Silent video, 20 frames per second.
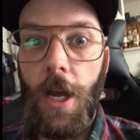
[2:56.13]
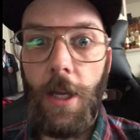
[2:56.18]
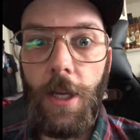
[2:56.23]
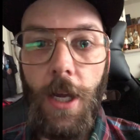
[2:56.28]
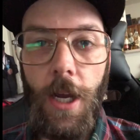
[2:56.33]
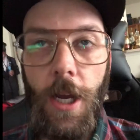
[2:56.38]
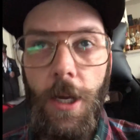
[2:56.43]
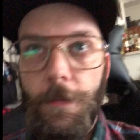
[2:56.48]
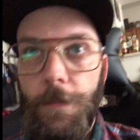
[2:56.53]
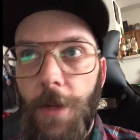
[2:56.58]
I
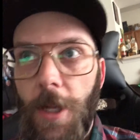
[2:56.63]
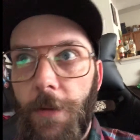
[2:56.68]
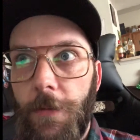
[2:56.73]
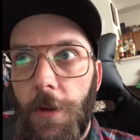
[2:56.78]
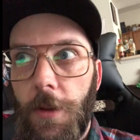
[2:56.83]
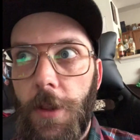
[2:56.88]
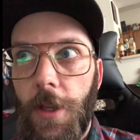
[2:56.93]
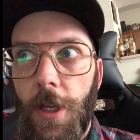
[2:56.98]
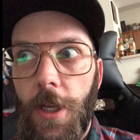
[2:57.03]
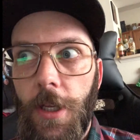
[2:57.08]
got
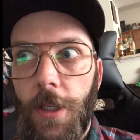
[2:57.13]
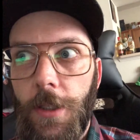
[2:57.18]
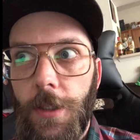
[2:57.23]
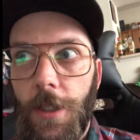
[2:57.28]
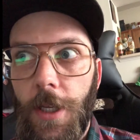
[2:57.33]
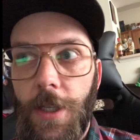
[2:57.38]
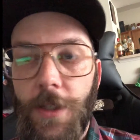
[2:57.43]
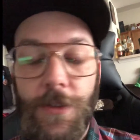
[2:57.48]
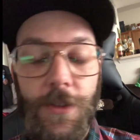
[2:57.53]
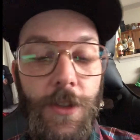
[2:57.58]
everything
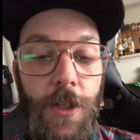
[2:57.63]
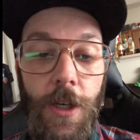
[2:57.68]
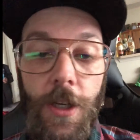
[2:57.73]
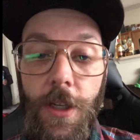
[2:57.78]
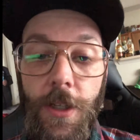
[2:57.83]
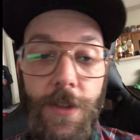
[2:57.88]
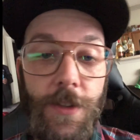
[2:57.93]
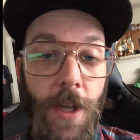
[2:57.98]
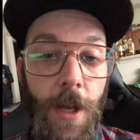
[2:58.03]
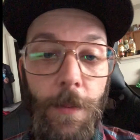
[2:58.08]
as good
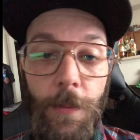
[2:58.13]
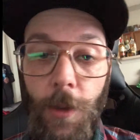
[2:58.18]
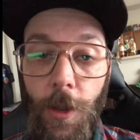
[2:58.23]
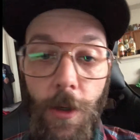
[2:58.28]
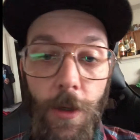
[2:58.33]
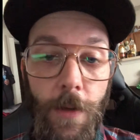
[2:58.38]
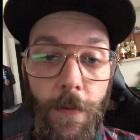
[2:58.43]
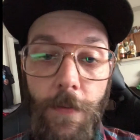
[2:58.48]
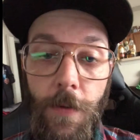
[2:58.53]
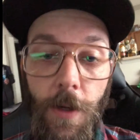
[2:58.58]
as I'm
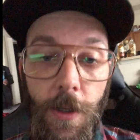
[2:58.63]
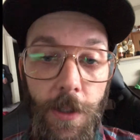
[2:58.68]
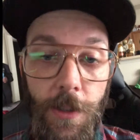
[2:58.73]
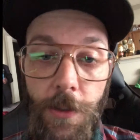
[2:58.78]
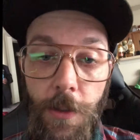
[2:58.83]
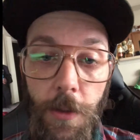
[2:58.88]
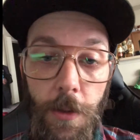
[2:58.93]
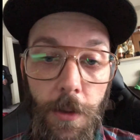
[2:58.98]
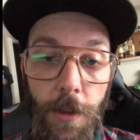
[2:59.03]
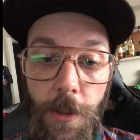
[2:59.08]
gonna
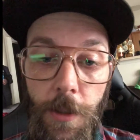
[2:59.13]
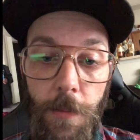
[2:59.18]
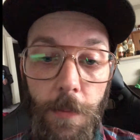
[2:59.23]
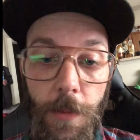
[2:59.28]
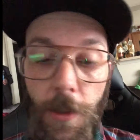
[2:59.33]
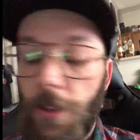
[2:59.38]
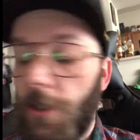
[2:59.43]
fucking do it,